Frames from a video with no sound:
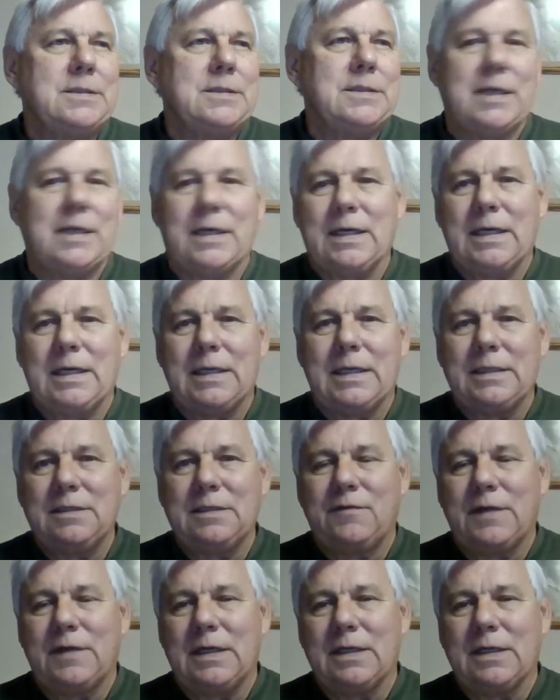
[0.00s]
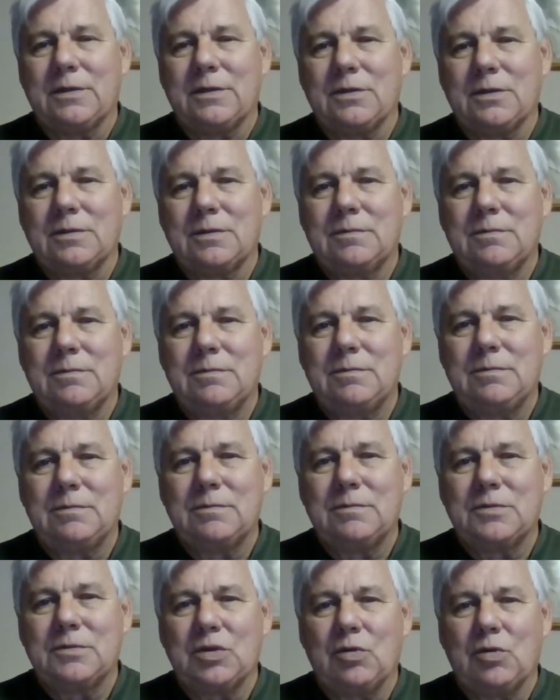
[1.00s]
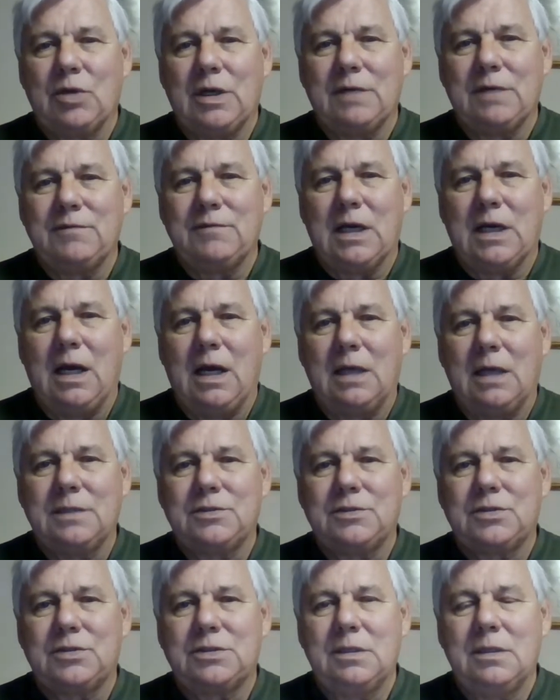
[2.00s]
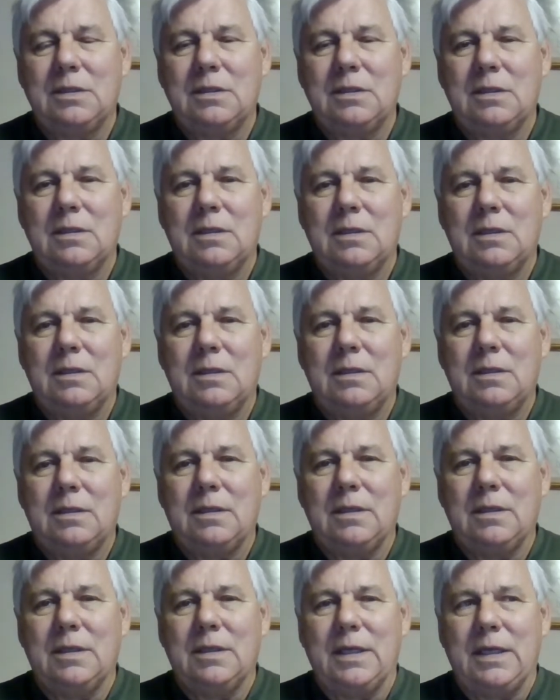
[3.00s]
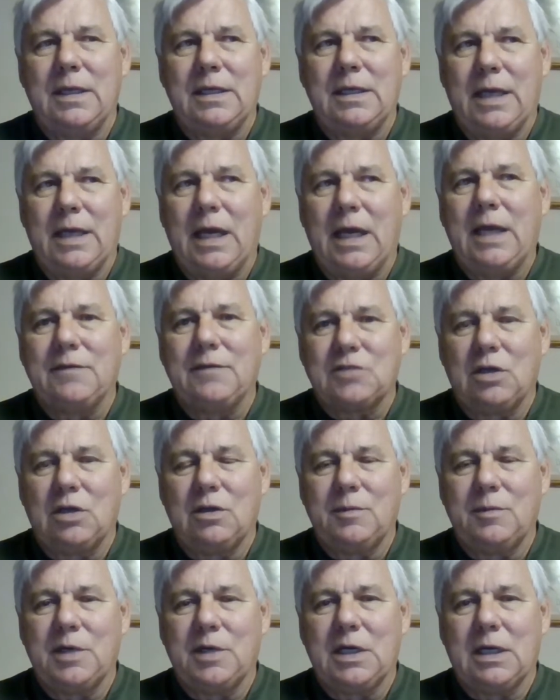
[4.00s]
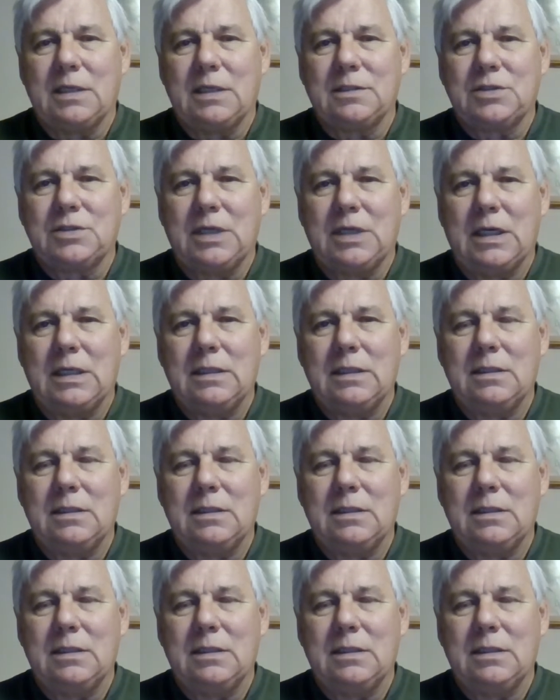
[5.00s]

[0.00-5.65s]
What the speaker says: God the Father so loved us that he gave his only begotten Son.